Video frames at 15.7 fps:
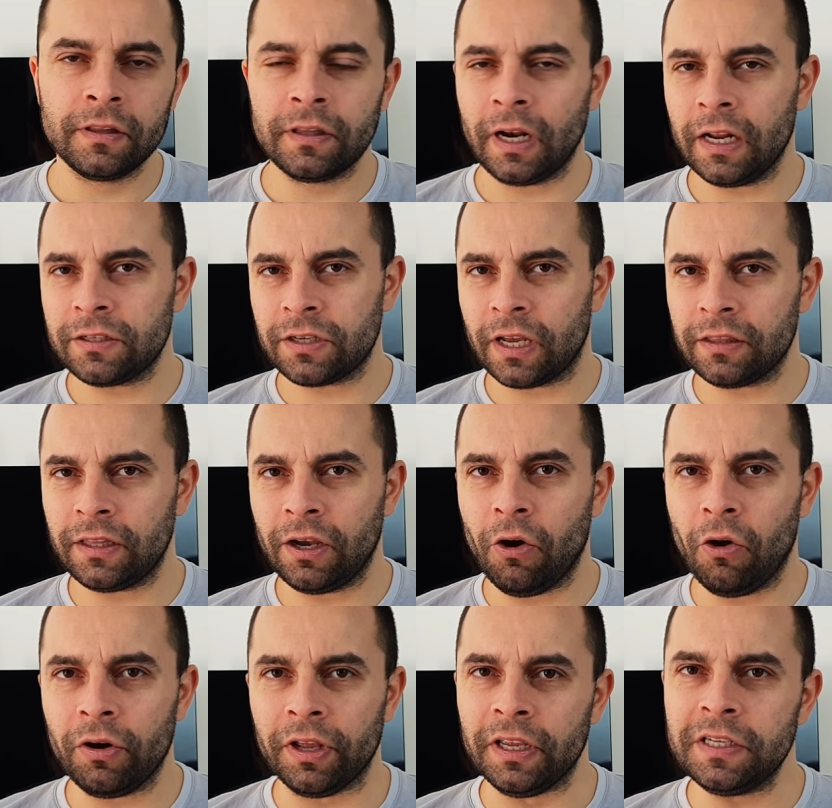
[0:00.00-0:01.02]
The next
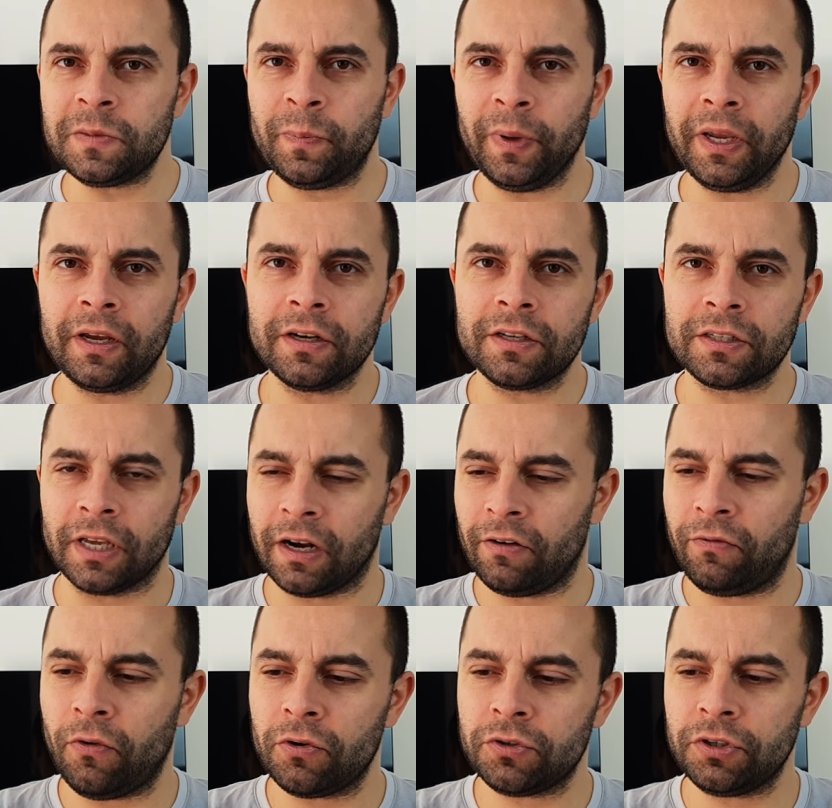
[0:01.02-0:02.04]
category is speakers and
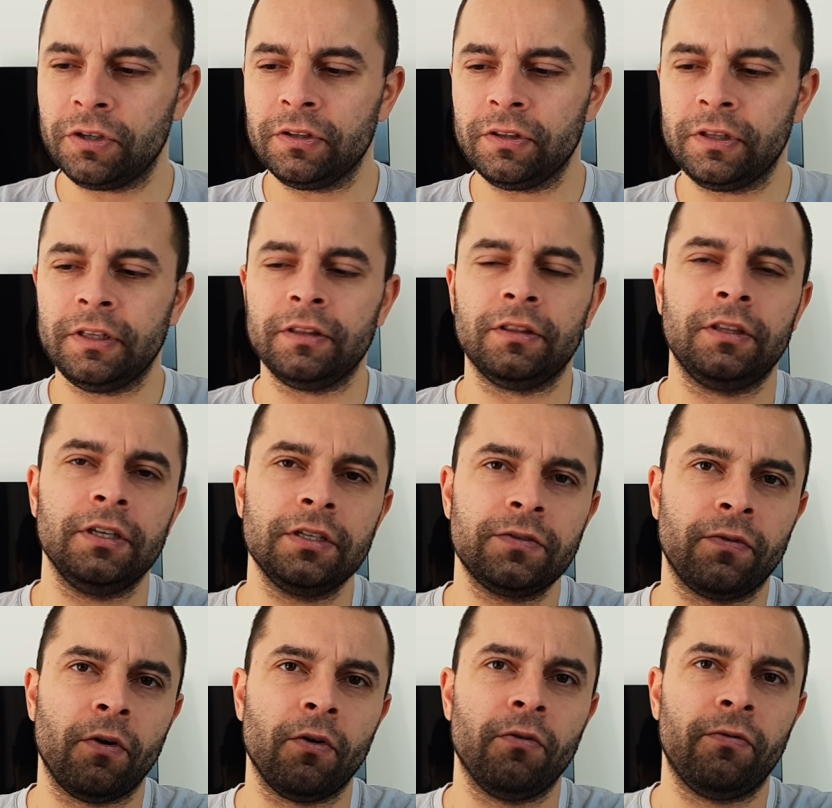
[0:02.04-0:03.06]
unfortunately
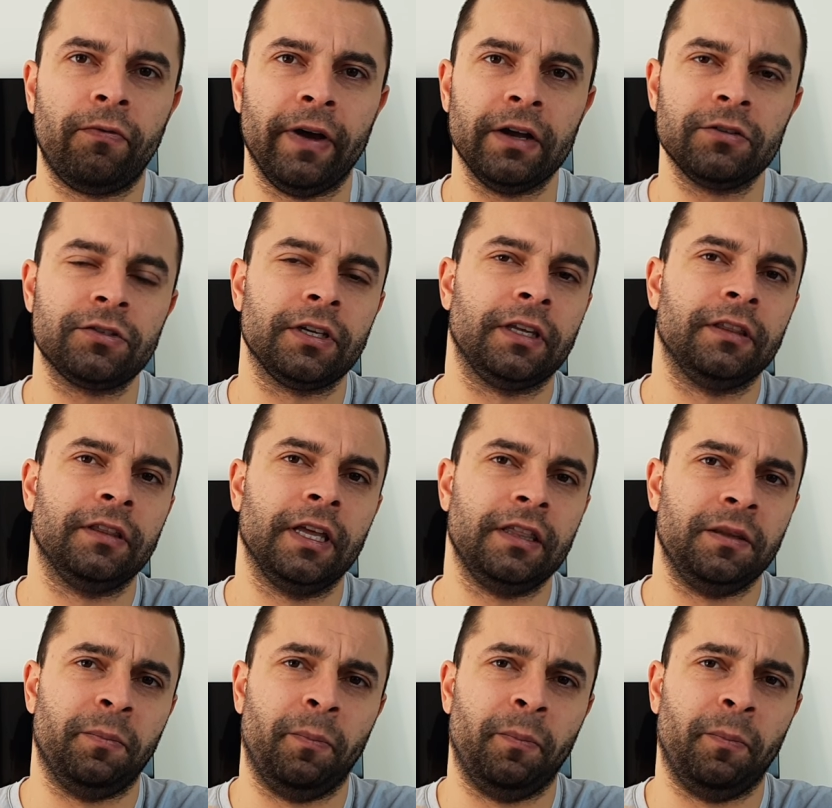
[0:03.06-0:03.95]
this phone fails in that